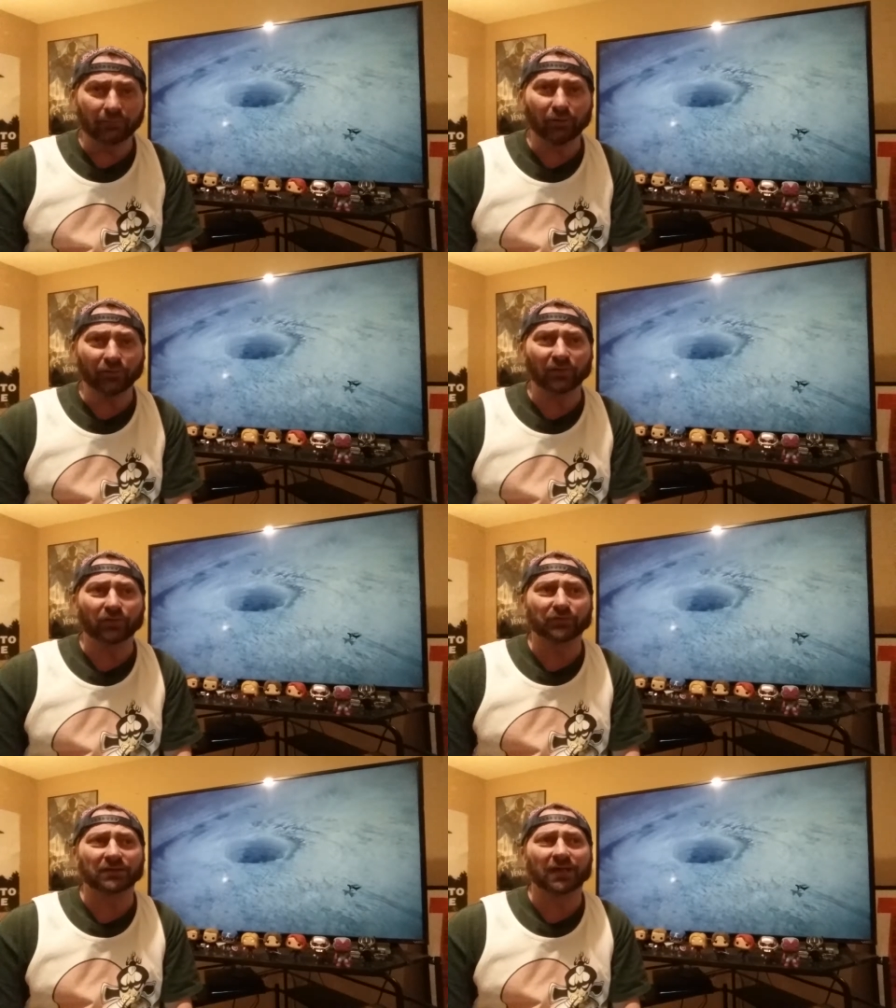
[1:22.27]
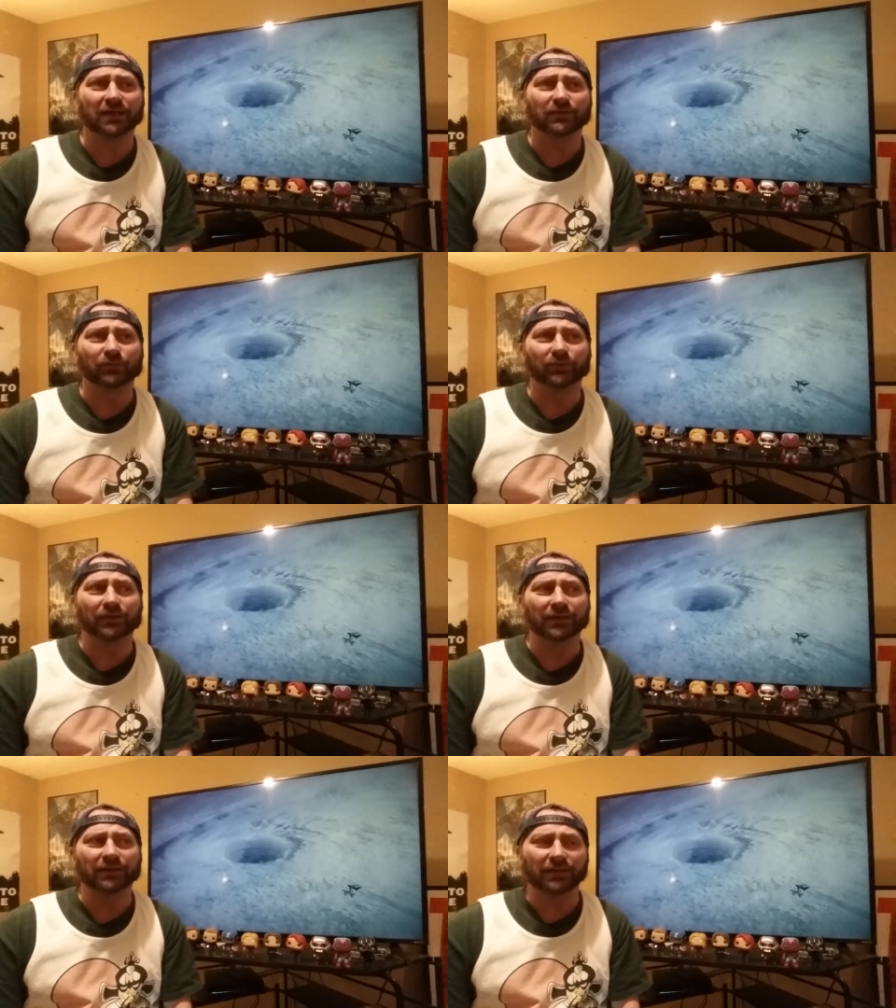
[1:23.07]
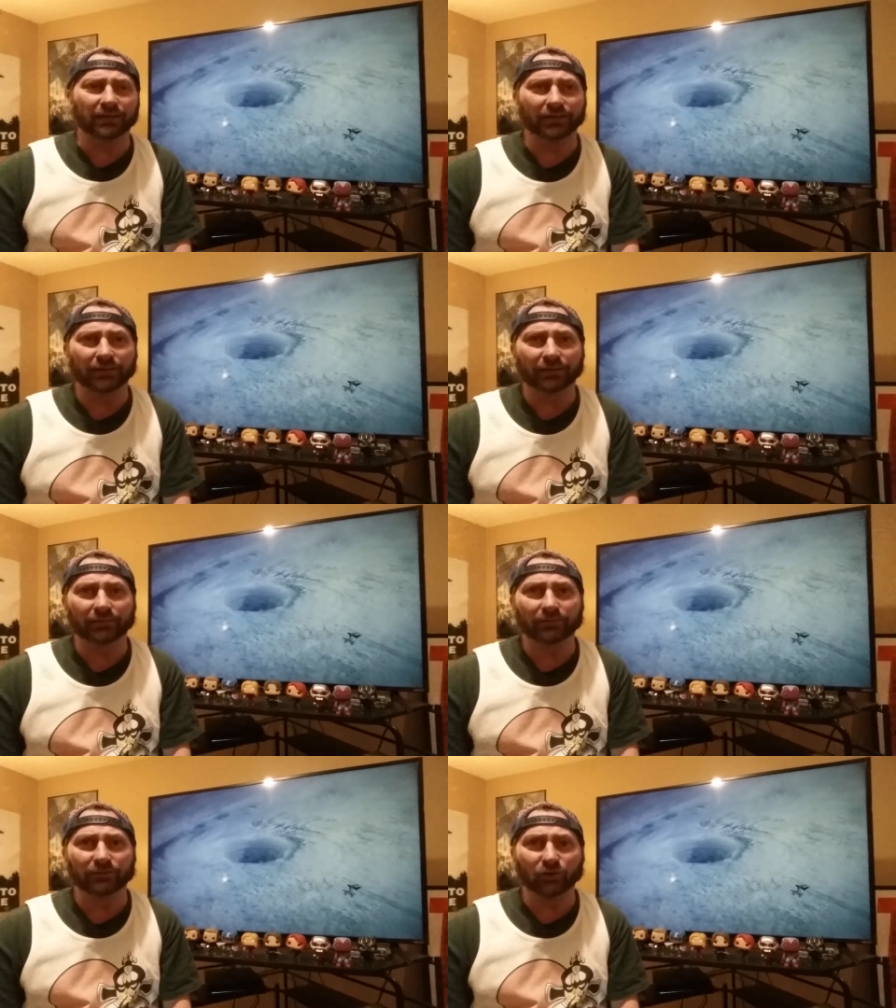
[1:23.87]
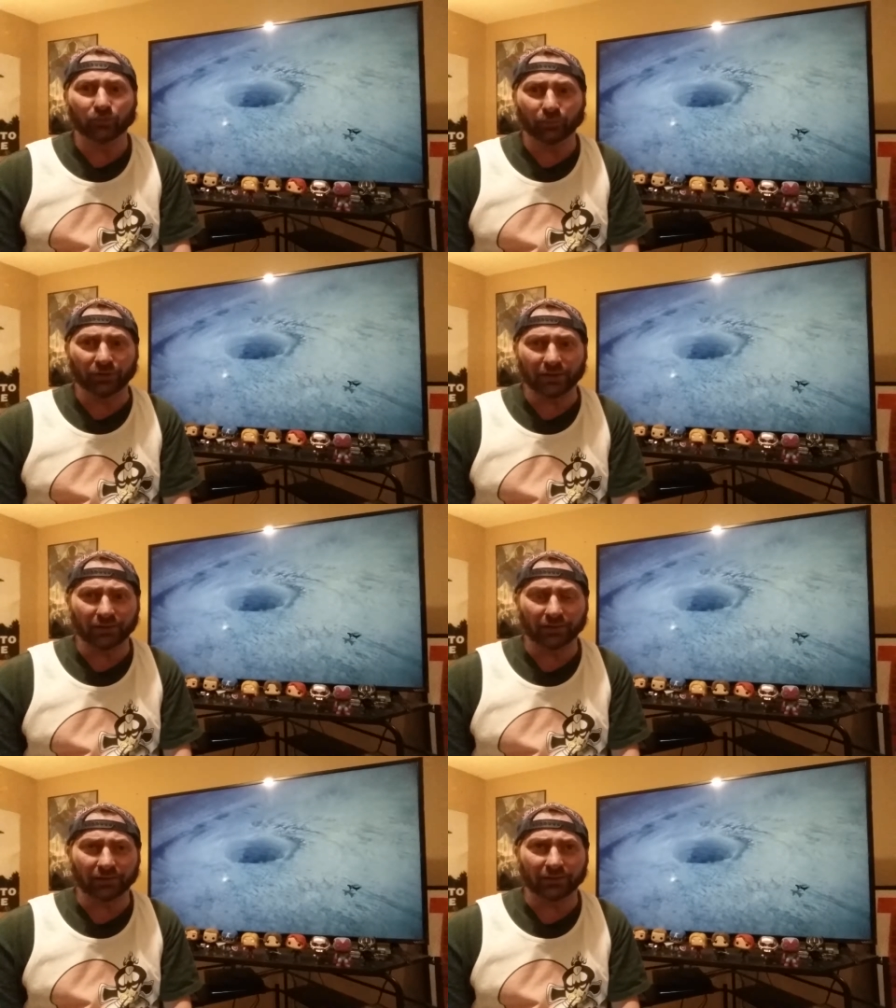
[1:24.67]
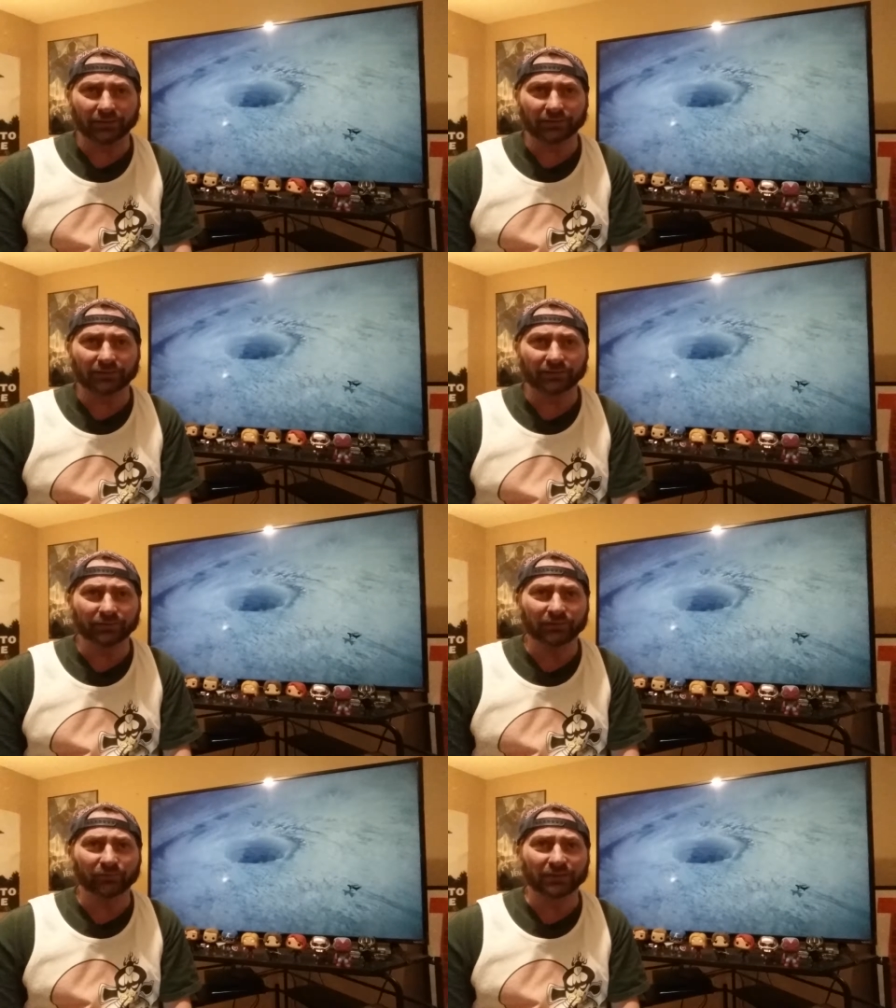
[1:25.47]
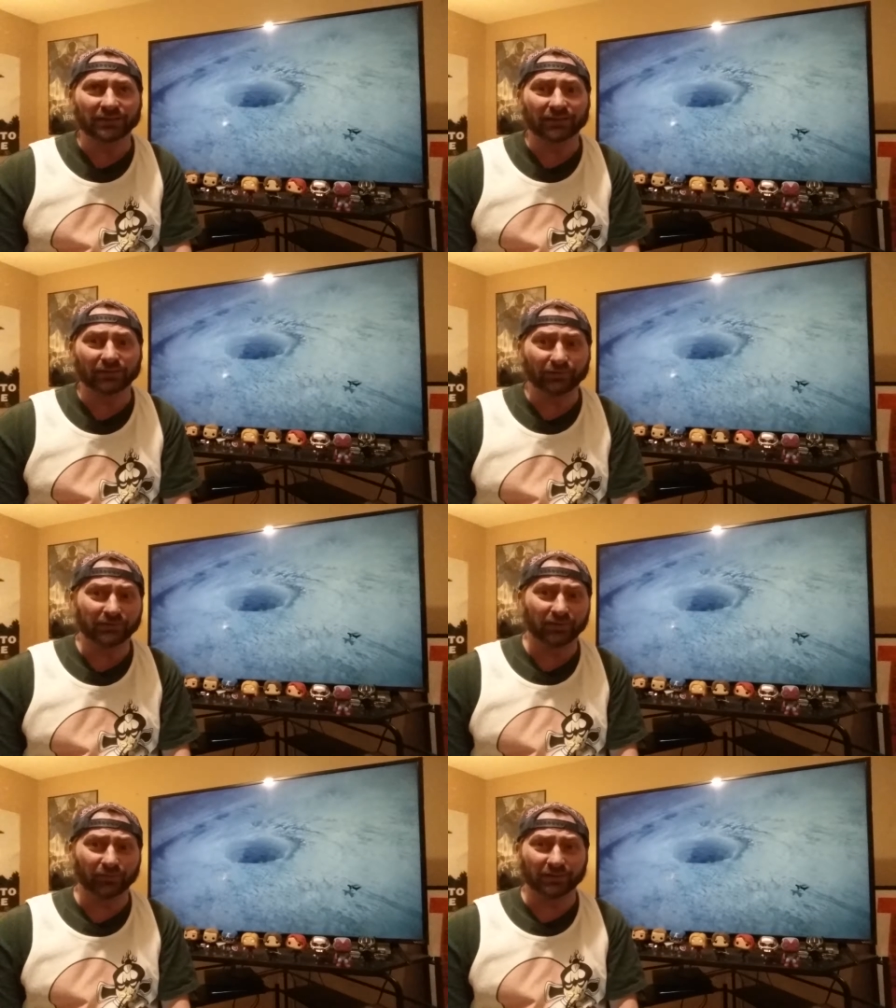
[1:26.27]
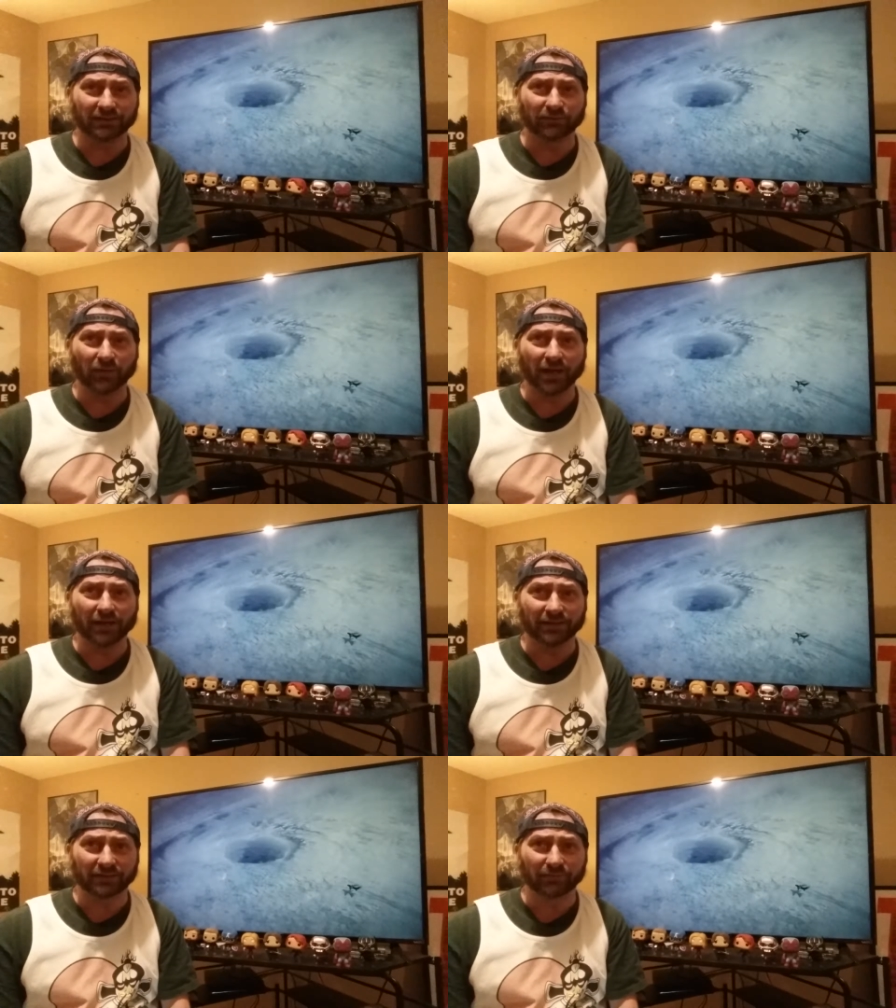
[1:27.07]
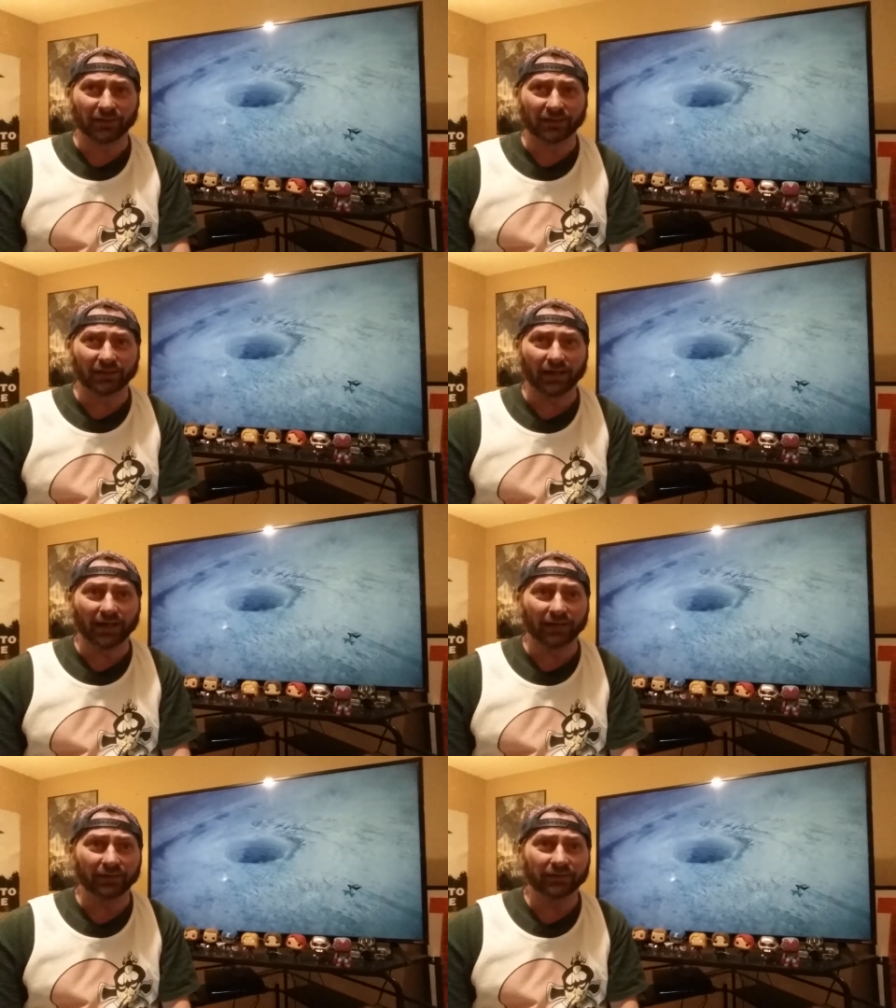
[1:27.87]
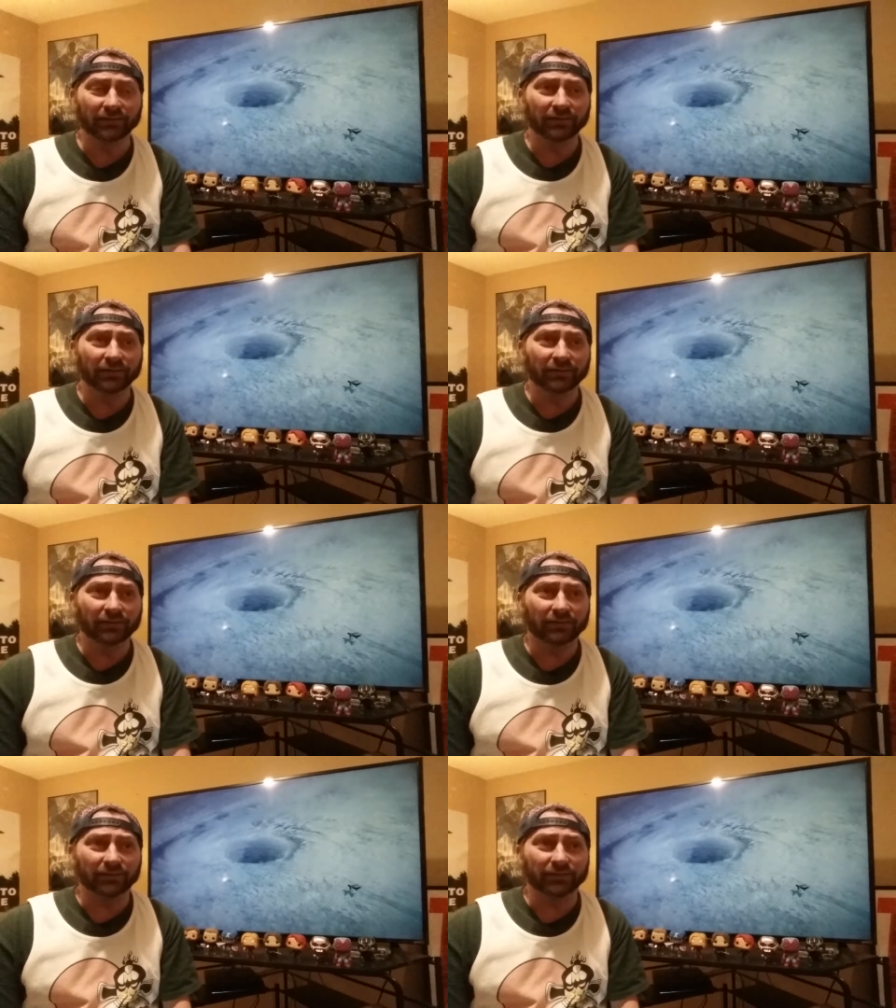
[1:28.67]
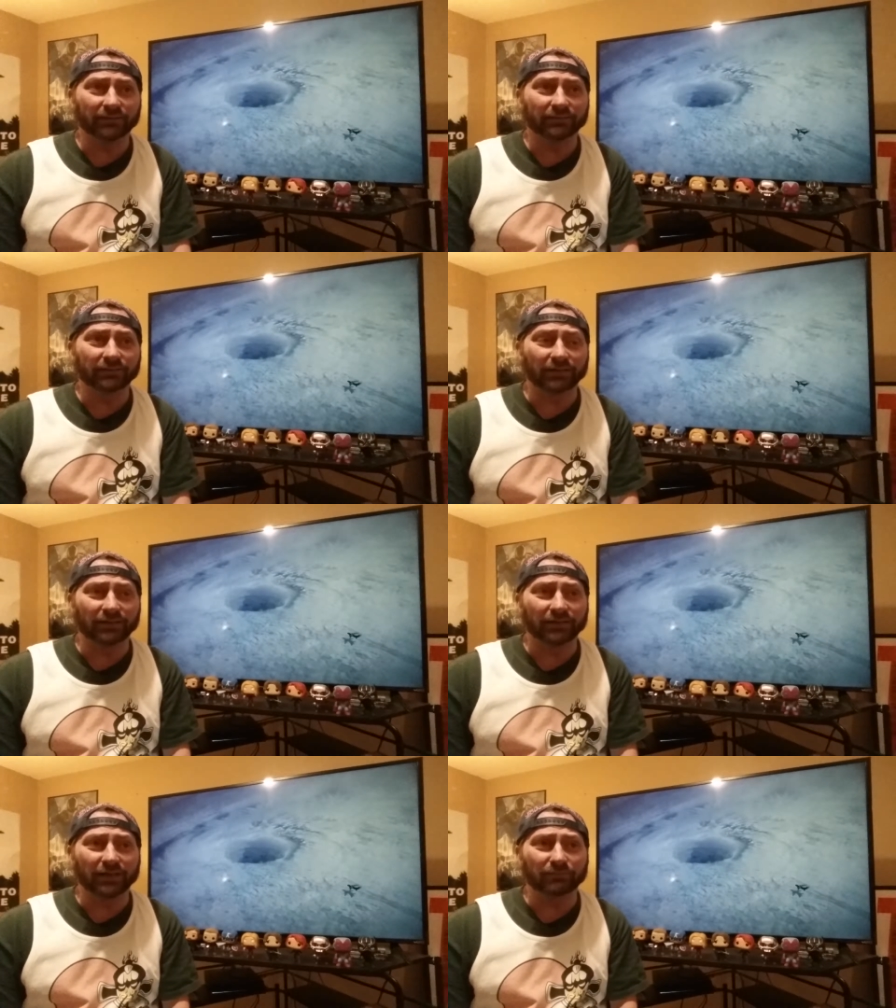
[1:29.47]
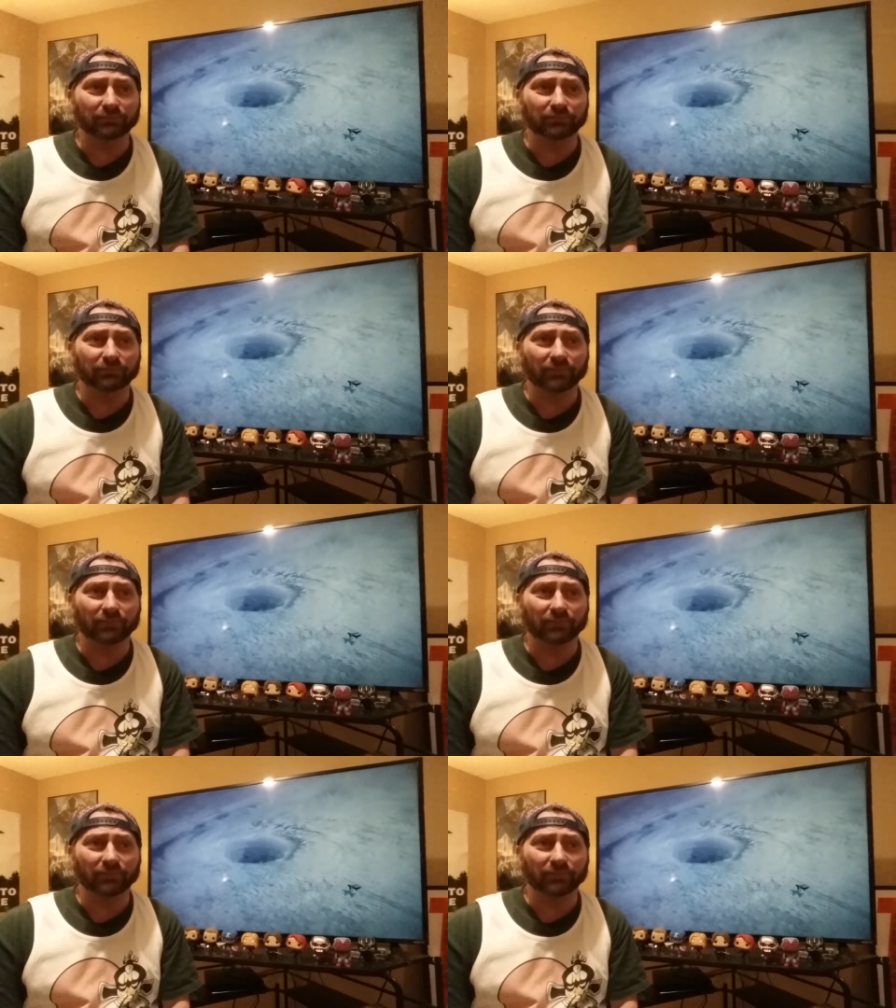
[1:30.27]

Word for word: Both of those guys were in uh, Don't Breathe. Uh, Dylan was in 13 Reasons Why is the main guy uh, in that.